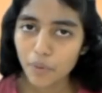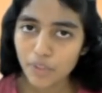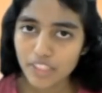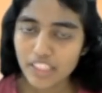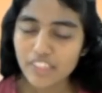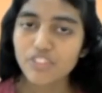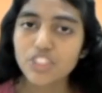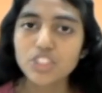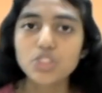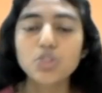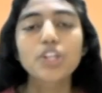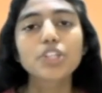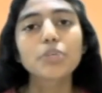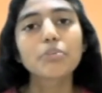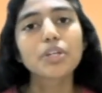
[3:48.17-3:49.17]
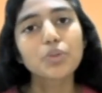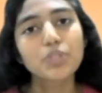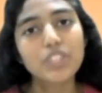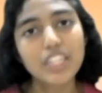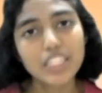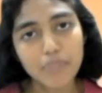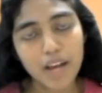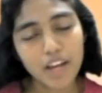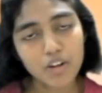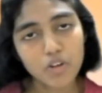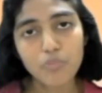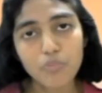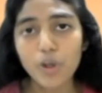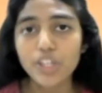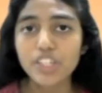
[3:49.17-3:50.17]
protein which is going to be utilized by
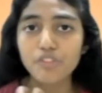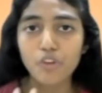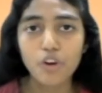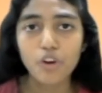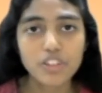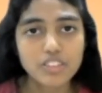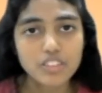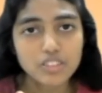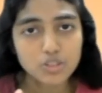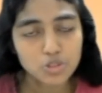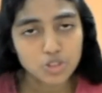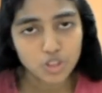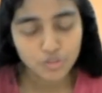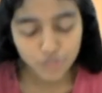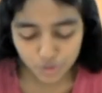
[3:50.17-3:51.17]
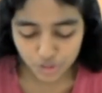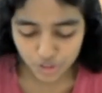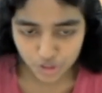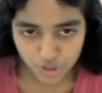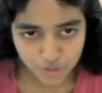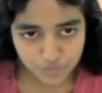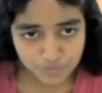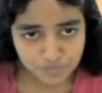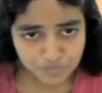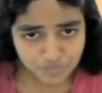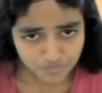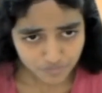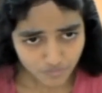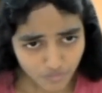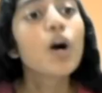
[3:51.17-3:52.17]
our body for the source of nutrition.
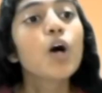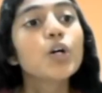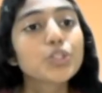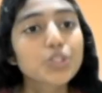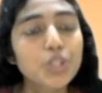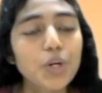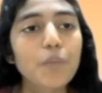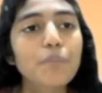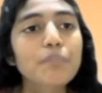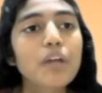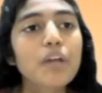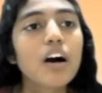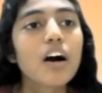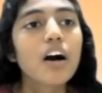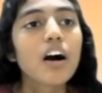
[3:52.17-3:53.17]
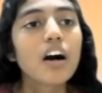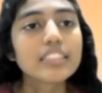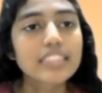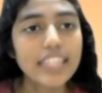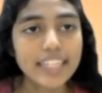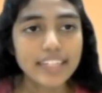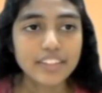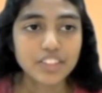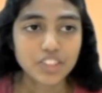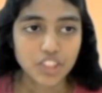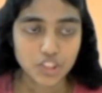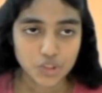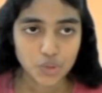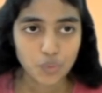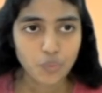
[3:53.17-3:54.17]
So secondary
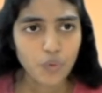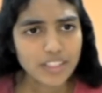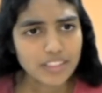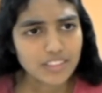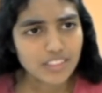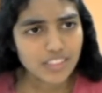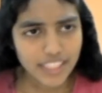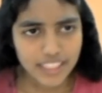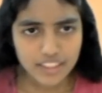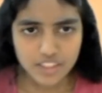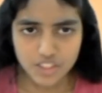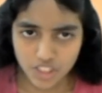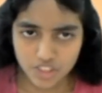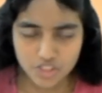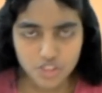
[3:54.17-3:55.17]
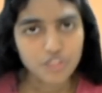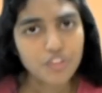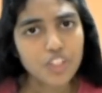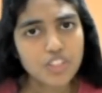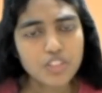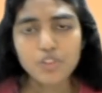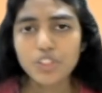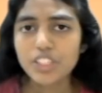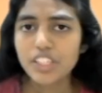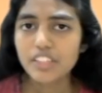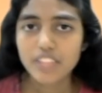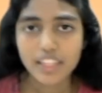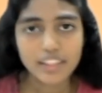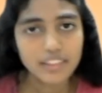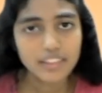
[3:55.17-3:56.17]
structure. What is the second structure? First of all, the
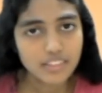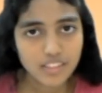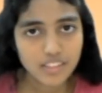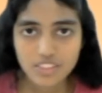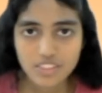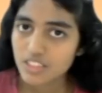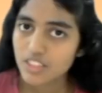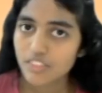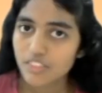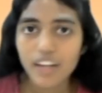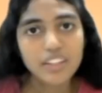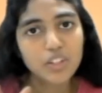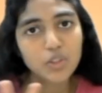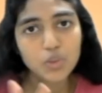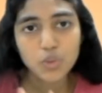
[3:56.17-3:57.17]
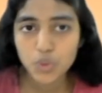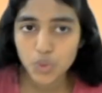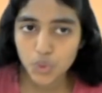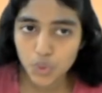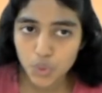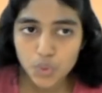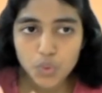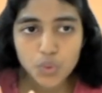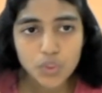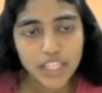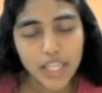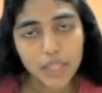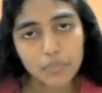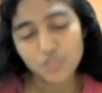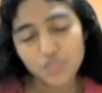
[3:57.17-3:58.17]
secondary structure is divided into 2
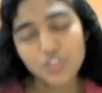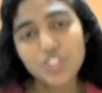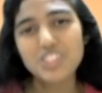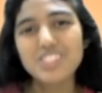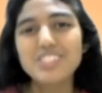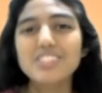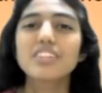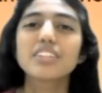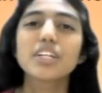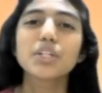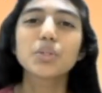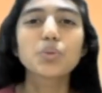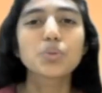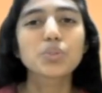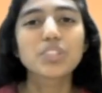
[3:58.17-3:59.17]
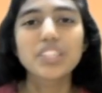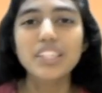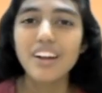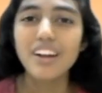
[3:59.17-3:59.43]
types, which is resulted due to the